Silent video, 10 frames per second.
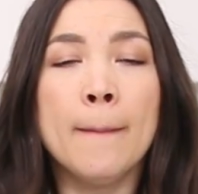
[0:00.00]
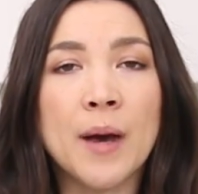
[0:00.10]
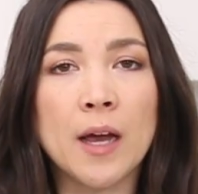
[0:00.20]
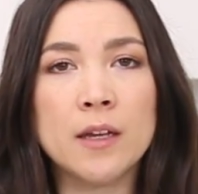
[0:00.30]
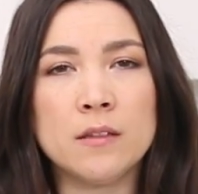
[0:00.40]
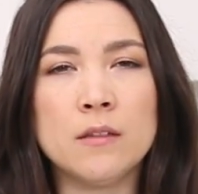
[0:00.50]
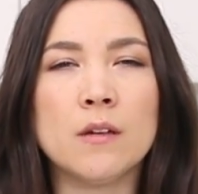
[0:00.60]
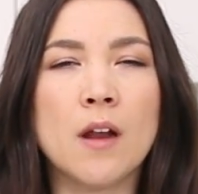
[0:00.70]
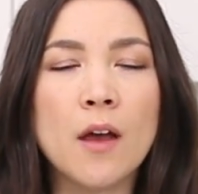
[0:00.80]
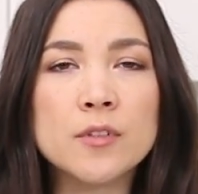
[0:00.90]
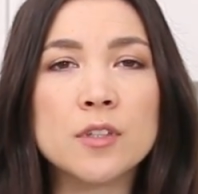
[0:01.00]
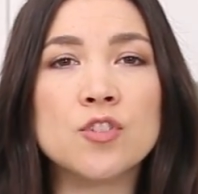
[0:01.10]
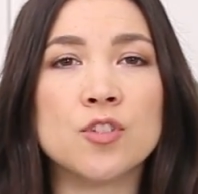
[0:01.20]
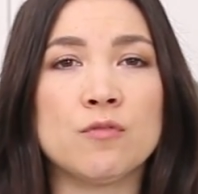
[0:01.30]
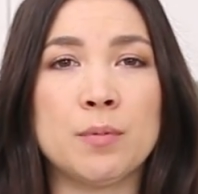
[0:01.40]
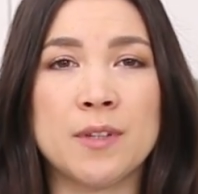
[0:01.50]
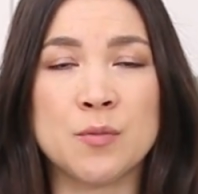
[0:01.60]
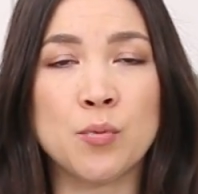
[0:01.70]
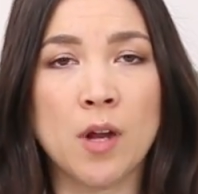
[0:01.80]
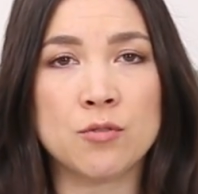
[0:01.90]
but you can often just replace
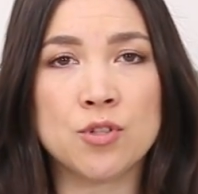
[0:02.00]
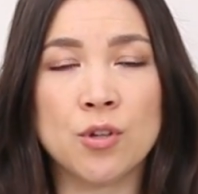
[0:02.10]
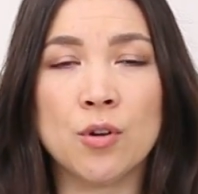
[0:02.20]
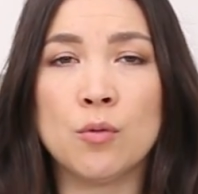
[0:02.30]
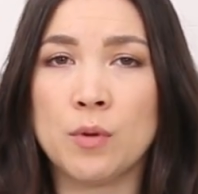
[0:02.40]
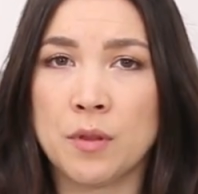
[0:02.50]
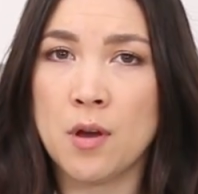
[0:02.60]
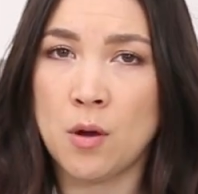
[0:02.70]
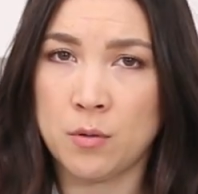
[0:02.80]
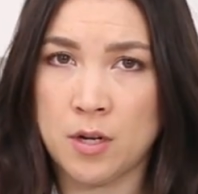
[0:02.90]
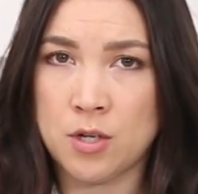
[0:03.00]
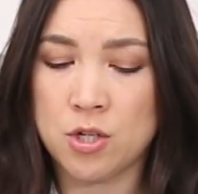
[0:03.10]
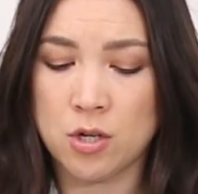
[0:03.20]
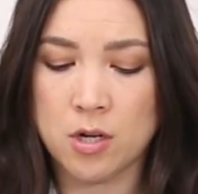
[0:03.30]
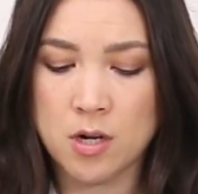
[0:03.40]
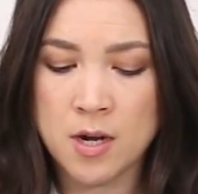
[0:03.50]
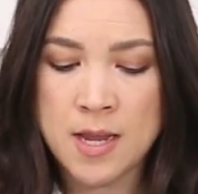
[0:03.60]
brown sugar with coconut sugar.